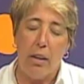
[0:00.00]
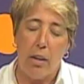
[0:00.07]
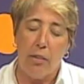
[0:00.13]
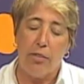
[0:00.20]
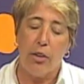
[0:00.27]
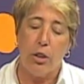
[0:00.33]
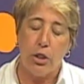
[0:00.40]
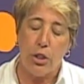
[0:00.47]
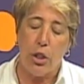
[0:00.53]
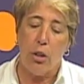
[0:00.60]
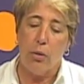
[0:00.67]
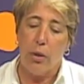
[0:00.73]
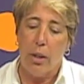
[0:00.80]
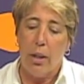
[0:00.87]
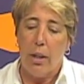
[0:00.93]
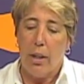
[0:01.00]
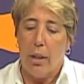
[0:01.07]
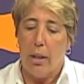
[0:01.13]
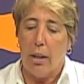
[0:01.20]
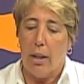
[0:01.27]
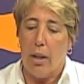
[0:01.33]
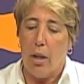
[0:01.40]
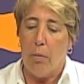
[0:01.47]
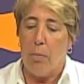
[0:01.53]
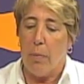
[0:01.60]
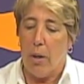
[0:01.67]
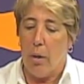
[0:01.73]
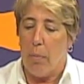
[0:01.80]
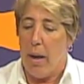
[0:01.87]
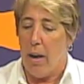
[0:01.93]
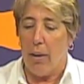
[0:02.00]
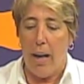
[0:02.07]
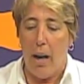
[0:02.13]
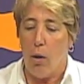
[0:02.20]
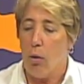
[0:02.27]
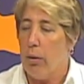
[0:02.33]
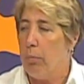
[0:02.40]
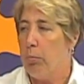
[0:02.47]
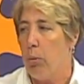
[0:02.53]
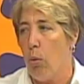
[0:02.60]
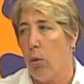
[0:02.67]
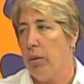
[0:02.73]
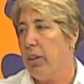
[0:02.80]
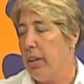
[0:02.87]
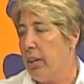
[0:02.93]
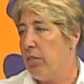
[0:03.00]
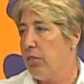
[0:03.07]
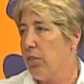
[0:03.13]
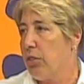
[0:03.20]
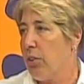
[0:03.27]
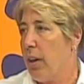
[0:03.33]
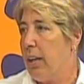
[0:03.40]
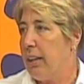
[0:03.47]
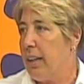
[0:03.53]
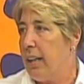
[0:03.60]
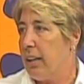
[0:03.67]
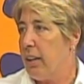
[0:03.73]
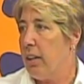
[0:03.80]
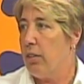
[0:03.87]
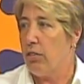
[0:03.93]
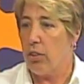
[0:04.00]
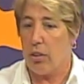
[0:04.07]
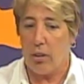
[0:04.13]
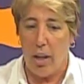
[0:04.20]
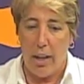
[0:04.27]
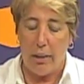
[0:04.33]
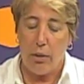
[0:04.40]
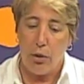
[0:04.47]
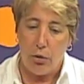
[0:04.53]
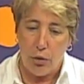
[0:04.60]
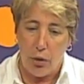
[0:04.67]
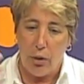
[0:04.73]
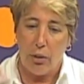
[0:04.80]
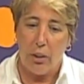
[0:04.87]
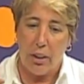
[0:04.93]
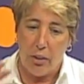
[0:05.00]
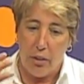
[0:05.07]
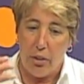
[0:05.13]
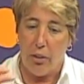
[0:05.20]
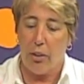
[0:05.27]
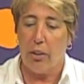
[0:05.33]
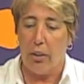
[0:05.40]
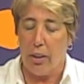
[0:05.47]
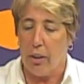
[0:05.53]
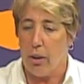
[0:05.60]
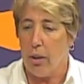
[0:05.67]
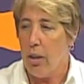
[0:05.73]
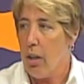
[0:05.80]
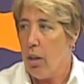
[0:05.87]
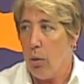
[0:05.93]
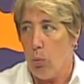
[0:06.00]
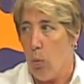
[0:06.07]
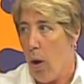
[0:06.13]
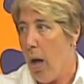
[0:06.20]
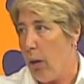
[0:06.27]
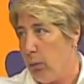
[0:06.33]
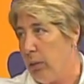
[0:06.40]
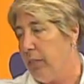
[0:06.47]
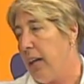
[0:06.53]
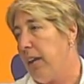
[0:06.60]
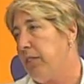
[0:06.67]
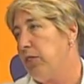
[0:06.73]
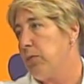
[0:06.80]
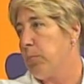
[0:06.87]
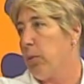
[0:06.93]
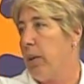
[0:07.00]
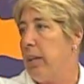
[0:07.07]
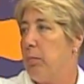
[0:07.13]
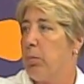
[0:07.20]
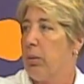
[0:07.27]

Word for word: our first show um, about how important it is to try and get kids diagnosed earlier and earlier while we've got this brain